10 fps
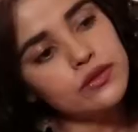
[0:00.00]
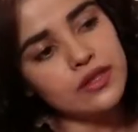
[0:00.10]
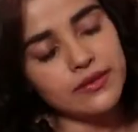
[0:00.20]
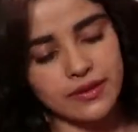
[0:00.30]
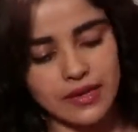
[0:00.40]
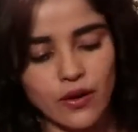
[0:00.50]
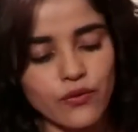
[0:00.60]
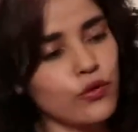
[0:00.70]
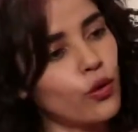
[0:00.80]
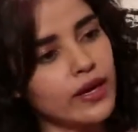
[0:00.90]
The
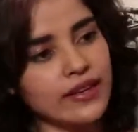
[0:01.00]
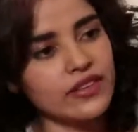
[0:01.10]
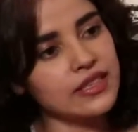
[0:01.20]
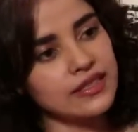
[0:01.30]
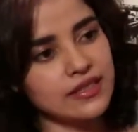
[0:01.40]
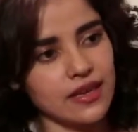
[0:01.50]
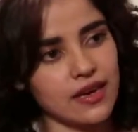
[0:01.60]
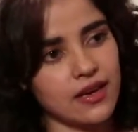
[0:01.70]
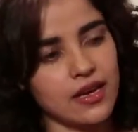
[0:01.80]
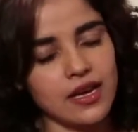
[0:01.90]
flow and everything is
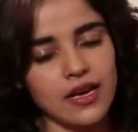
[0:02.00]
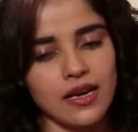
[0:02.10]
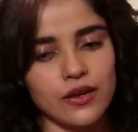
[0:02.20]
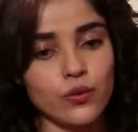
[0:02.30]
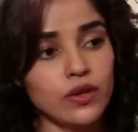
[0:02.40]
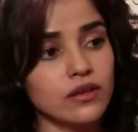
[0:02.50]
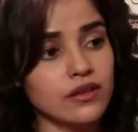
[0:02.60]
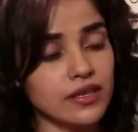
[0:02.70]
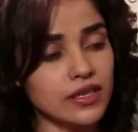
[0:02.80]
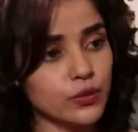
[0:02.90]
there. Mm you will
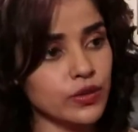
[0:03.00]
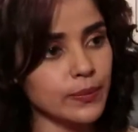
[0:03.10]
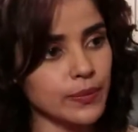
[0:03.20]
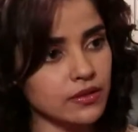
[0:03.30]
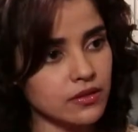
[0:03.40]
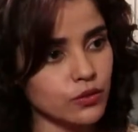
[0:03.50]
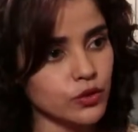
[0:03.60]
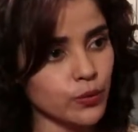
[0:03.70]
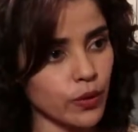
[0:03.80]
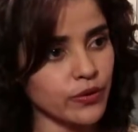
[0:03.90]
rehearse with the person
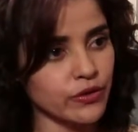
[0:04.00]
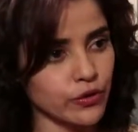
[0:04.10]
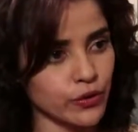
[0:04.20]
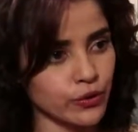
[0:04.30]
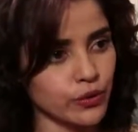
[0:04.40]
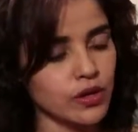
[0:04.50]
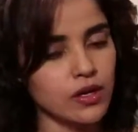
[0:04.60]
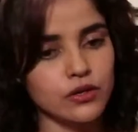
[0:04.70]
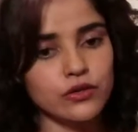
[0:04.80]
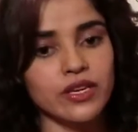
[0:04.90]
who's prompting for hmm. you. Hmm.
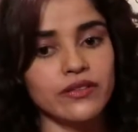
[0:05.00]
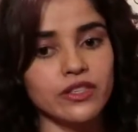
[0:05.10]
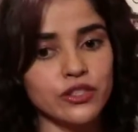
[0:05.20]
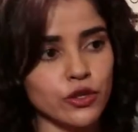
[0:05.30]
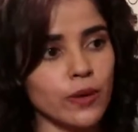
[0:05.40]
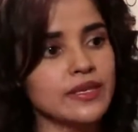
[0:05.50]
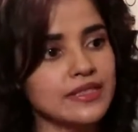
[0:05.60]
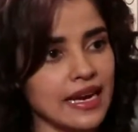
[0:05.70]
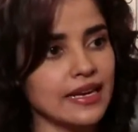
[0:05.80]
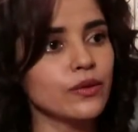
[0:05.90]
So he will stop
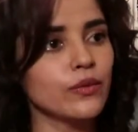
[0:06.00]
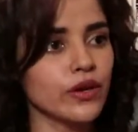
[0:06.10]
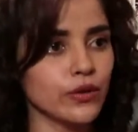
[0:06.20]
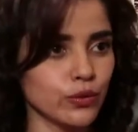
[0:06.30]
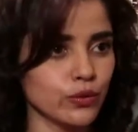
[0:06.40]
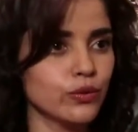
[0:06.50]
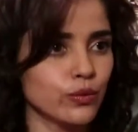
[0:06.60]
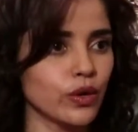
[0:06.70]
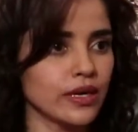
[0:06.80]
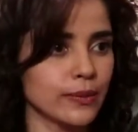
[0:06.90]
exactly where you
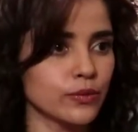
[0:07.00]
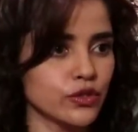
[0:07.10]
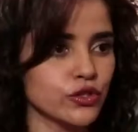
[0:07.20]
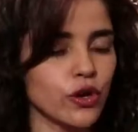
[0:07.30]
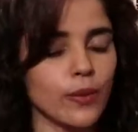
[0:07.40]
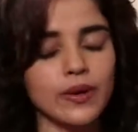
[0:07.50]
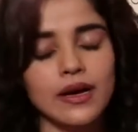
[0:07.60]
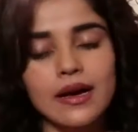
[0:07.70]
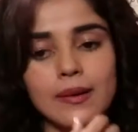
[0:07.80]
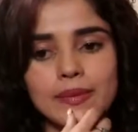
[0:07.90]
want him to stop.
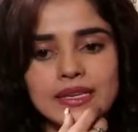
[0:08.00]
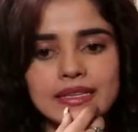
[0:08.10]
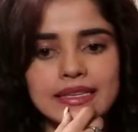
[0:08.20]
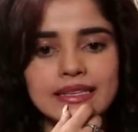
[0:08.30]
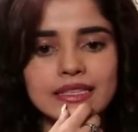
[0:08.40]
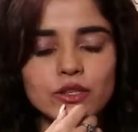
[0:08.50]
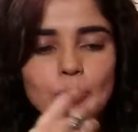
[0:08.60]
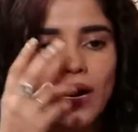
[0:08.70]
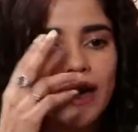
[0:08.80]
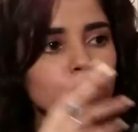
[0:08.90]
But the thing is, your
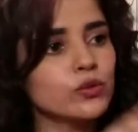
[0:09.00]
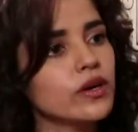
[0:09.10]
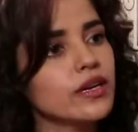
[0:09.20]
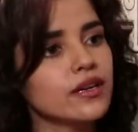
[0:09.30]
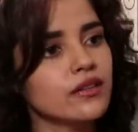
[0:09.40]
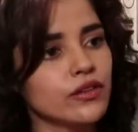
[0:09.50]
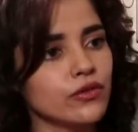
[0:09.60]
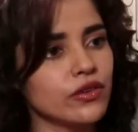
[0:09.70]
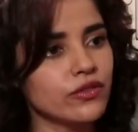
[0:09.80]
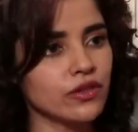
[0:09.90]
mind is working in three
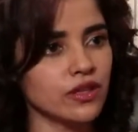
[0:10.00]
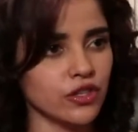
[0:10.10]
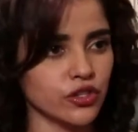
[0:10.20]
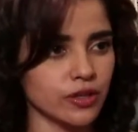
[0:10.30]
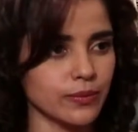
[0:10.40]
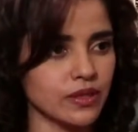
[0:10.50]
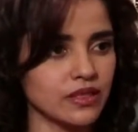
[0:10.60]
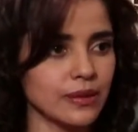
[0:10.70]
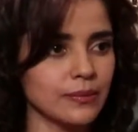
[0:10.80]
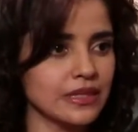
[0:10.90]
four different direction
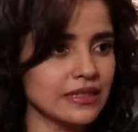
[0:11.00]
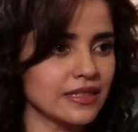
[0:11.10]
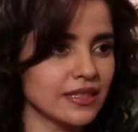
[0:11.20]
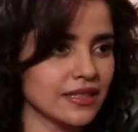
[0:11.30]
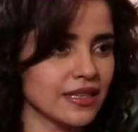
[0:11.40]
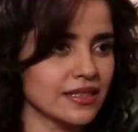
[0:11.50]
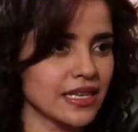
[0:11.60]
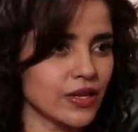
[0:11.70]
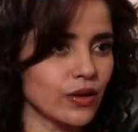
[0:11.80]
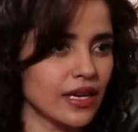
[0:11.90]
because is sitting there
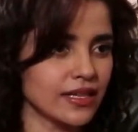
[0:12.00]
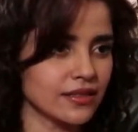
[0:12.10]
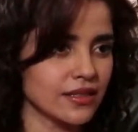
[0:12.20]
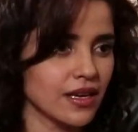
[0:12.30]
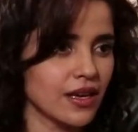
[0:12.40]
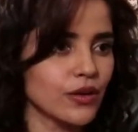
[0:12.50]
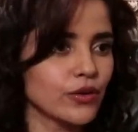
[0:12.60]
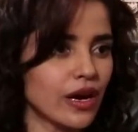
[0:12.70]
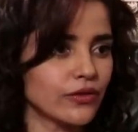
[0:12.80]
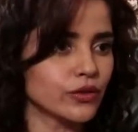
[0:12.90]
saying your lines.
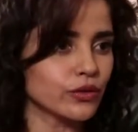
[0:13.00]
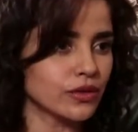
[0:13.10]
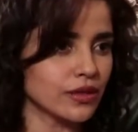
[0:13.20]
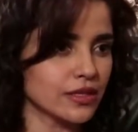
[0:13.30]
You have You're to distracted.